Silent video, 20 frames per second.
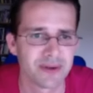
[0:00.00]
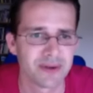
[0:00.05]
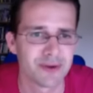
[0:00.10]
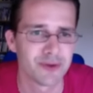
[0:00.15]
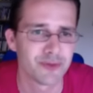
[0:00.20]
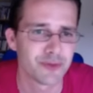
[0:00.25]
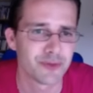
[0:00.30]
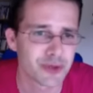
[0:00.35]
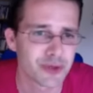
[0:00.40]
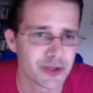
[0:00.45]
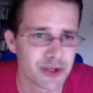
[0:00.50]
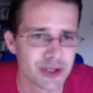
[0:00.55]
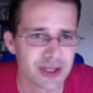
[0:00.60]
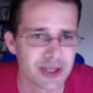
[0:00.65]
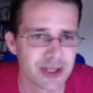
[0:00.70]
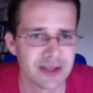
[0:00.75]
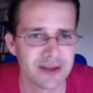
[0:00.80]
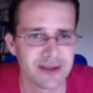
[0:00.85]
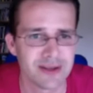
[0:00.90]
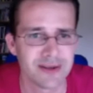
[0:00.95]

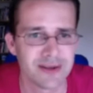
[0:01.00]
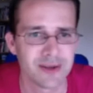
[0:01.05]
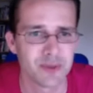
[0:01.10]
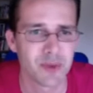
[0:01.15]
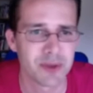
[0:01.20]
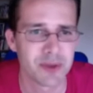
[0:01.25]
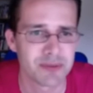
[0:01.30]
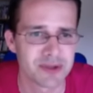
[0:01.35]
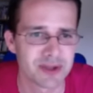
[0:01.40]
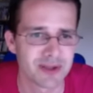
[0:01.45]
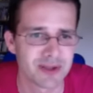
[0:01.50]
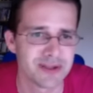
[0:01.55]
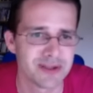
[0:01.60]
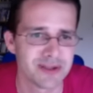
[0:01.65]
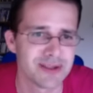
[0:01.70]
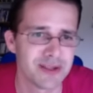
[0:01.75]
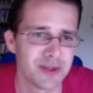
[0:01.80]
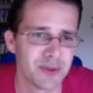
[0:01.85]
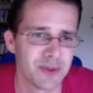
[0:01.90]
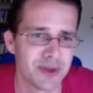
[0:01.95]
unfortunately, the website is
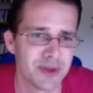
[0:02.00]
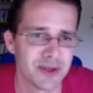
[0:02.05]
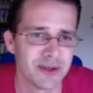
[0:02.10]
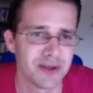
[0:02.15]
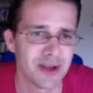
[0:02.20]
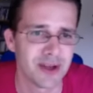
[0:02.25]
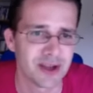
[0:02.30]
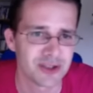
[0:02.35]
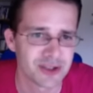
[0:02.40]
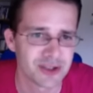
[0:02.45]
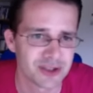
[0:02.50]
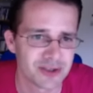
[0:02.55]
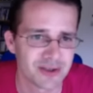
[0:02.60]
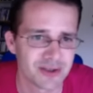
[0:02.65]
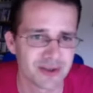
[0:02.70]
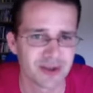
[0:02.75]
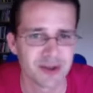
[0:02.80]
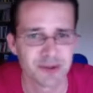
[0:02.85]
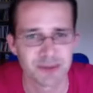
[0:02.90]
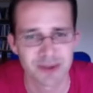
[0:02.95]
still in Dutch,
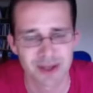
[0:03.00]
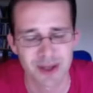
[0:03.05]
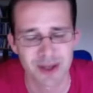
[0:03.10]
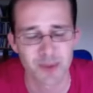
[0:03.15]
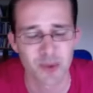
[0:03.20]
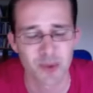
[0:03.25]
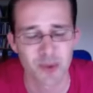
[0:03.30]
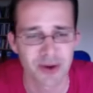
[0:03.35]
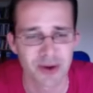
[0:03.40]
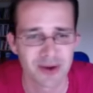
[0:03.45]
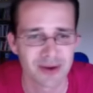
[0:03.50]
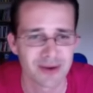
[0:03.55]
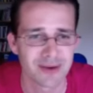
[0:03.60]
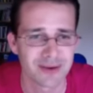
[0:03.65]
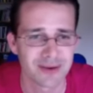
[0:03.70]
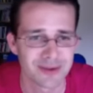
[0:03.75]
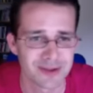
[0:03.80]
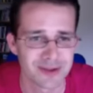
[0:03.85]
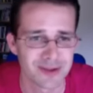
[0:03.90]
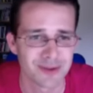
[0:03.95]
but I'm working
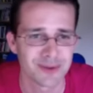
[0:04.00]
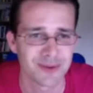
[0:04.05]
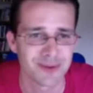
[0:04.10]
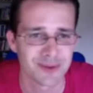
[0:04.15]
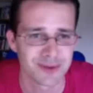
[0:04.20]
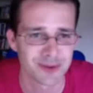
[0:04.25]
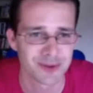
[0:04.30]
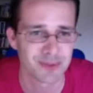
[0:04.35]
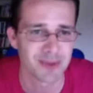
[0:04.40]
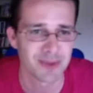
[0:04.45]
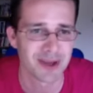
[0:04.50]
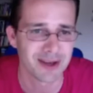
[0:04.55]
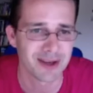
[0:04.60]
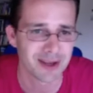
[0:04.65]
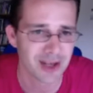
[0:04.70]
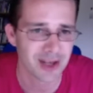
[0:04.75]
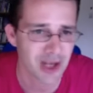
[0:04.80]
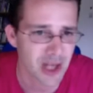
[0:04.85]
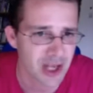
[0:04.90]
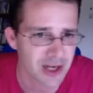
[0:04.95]
on to to make it
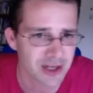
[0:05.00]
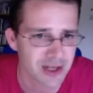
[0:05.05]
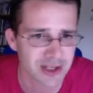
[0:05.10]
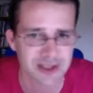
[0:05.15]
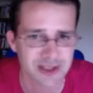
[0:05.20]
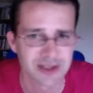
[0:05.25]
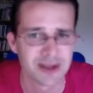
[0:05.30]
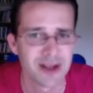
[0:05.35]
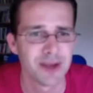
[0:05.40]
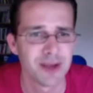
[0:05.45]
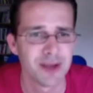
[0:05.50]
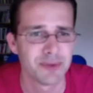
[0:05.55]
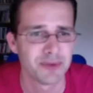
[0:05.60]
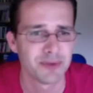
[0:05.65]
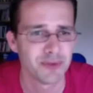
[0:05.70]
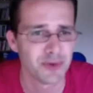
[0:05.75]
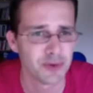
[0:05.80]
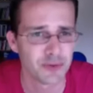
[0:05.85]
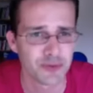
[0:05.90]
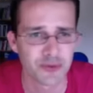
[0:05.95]
in English. But
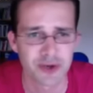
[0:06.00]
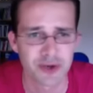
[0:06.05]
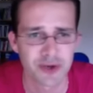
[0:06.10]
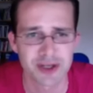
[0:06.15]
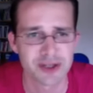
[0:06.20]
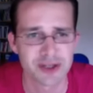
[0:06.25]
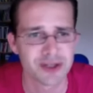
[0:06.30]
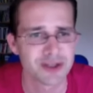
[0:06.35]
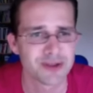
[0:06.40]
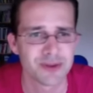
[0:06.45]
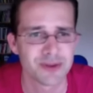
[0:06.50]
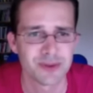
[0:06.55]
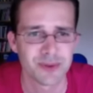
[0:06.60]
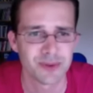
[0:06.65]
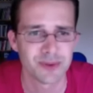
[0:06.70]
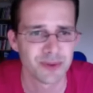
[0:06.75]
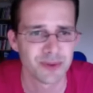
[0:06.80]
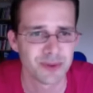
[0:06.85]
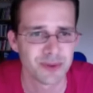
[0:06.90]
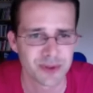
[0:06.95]
feel free just
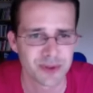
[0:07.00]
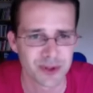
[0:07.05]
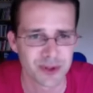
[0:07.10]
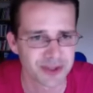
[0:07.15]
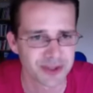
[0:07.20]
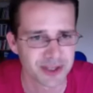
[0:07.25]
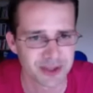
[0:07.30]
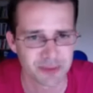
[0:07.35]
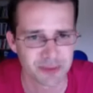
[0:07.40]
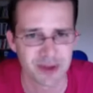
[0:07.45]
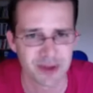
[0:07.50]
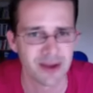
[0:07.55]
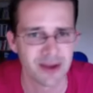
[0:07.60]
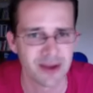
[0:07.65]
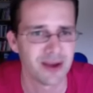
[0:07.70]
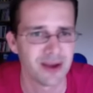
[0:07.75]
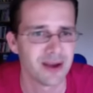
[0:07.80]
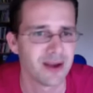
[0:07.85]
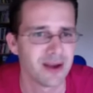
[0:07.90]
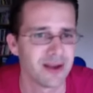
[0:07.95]
to contact me
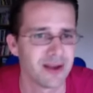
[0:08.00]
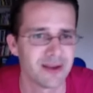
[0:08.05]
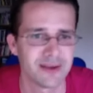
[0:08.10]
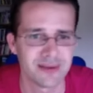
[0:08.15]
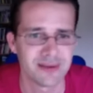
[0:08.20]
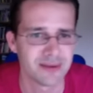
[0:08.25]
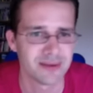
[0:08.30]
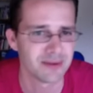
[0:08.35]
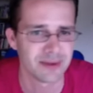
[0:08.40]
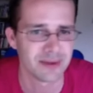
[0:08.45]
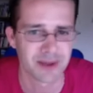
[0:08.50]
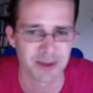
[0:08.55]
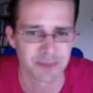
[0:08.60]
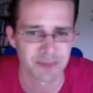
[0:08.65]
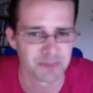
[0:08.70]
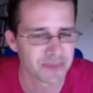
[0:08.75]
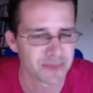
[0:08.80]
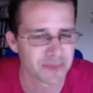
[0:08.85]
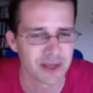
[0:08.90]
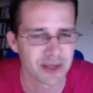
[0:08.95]
and um,
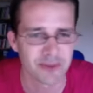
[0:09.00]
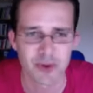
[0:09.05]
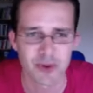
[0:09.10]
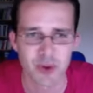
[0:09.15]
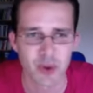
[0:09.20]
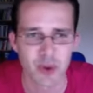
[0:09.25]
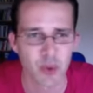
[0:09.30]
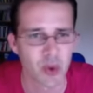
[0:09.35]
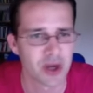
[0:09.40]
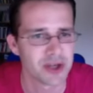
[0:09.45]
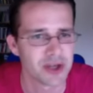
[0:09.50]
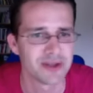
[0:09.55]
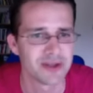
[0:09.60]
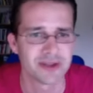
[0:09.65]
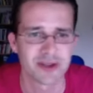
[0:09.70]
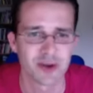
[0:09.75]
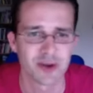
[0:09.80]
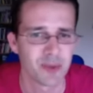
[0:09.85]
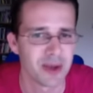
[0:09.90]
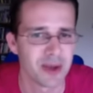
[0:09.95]
give your
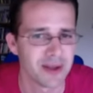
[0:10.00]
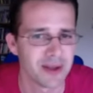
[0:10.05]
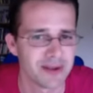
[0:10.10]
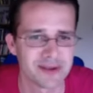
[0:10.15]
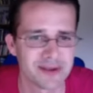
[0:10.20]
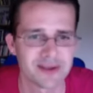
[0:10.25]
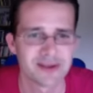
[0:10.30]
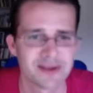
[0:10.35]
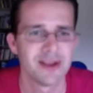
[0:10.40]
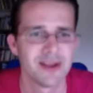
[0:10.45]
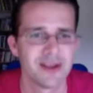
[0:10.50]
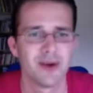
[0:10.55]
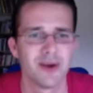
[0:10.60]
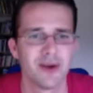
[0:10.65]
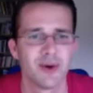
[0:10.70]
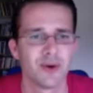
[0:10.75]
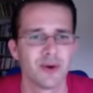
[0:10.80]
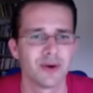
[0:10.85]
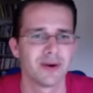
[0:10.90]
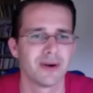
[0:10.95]
questions, comments,
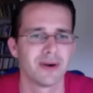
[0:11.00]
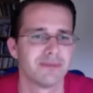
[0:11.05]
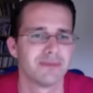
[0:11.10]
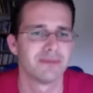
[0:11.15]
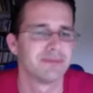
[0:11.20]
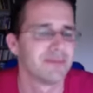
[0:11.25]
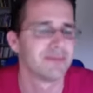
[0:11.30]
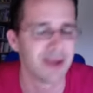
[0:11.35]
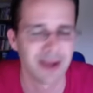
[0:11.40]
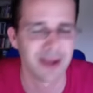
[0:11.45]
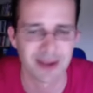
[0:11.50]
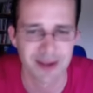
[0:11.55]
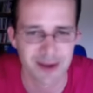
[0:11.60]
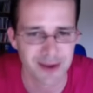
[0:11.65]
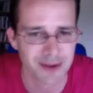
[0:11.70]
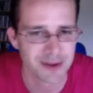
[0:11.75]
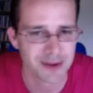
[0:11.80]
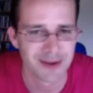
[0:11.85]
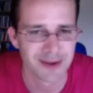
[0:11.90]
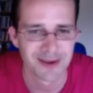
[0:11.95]
or
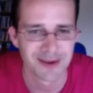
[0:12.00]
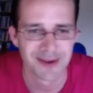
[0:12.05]
any